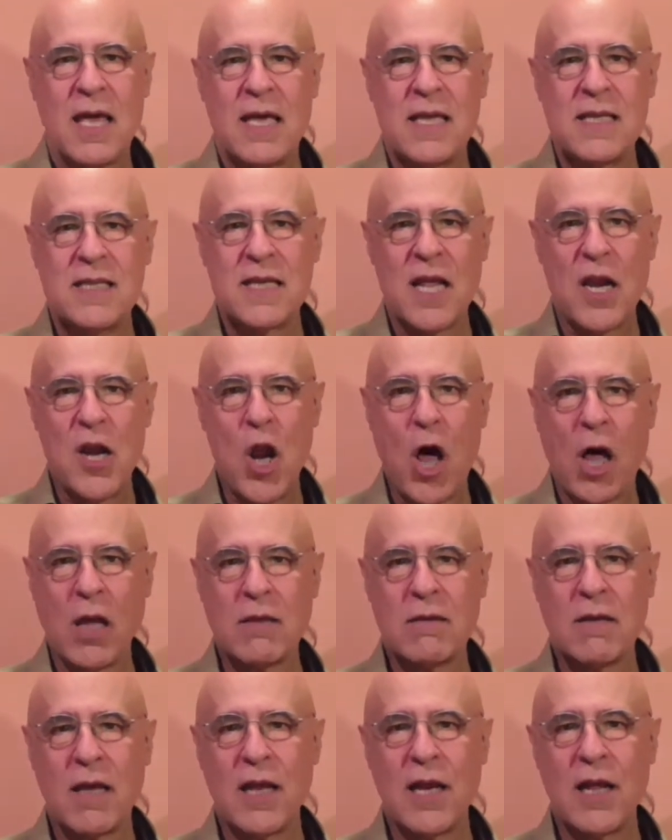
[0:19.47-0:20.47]
is
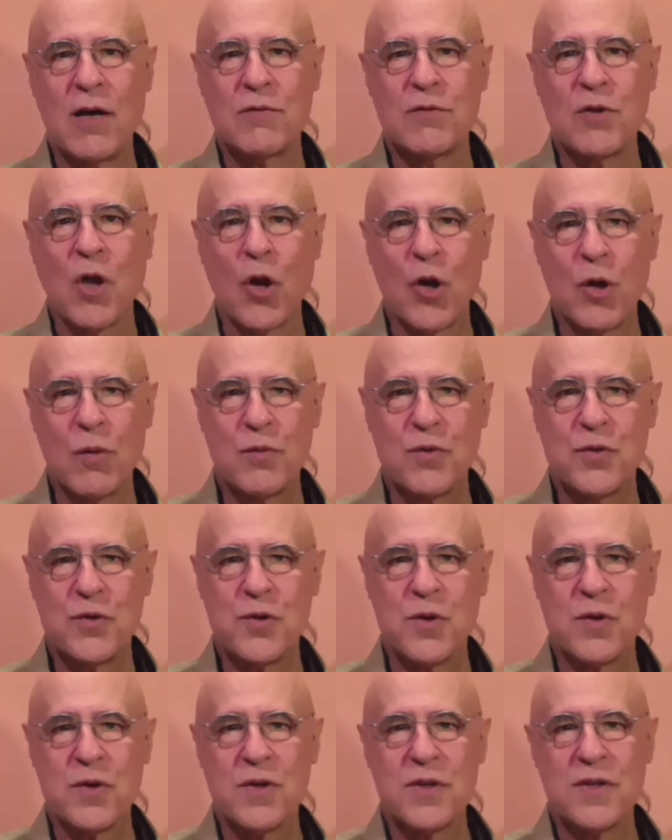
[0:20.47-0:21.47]
not an
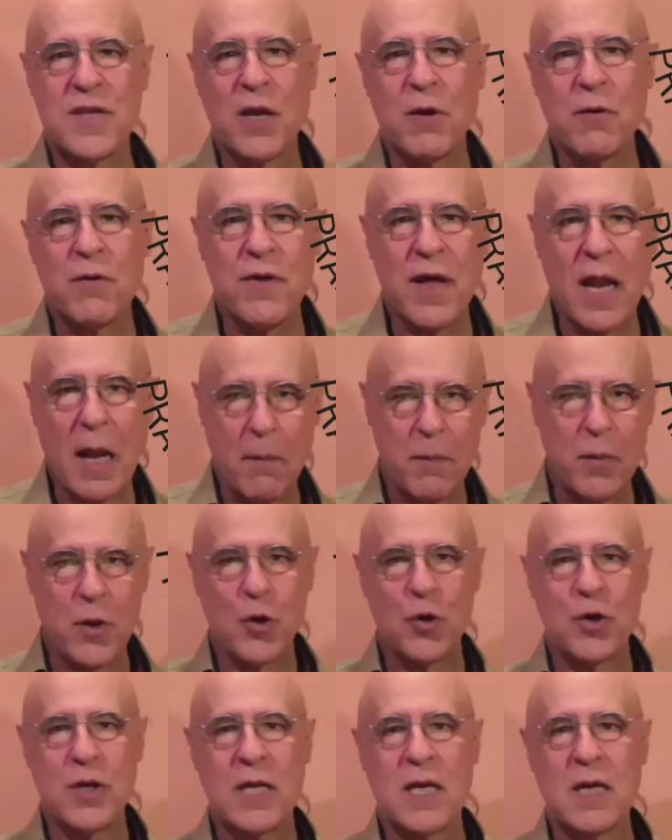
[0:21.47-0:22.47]
autonomous
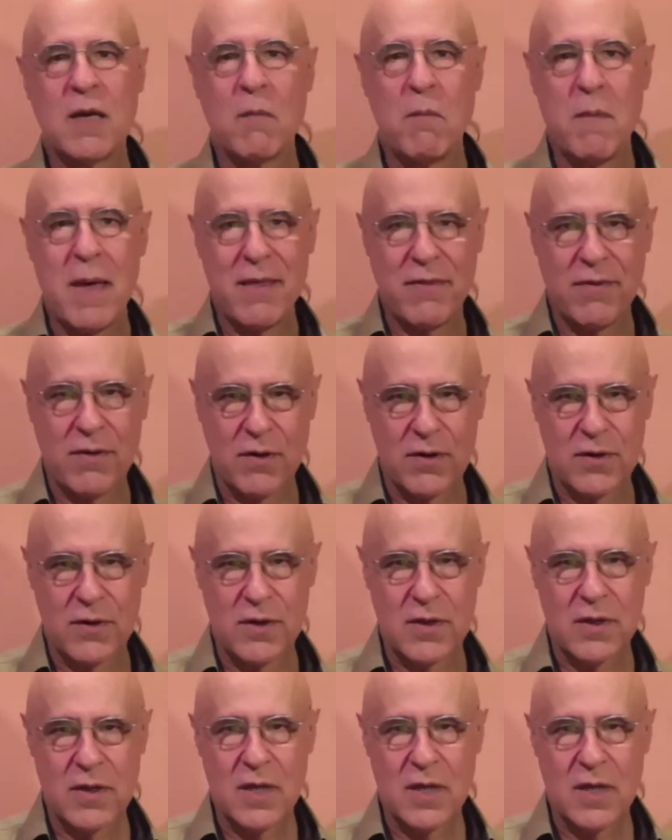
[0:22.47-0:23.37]
psychotherapeutic method.